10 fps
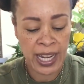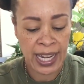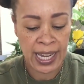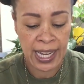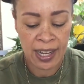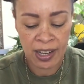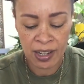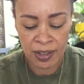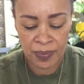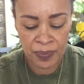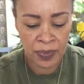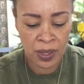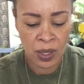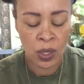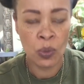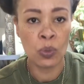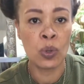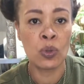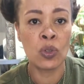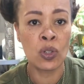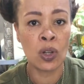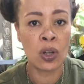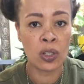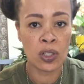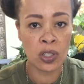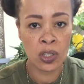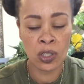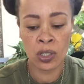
here will not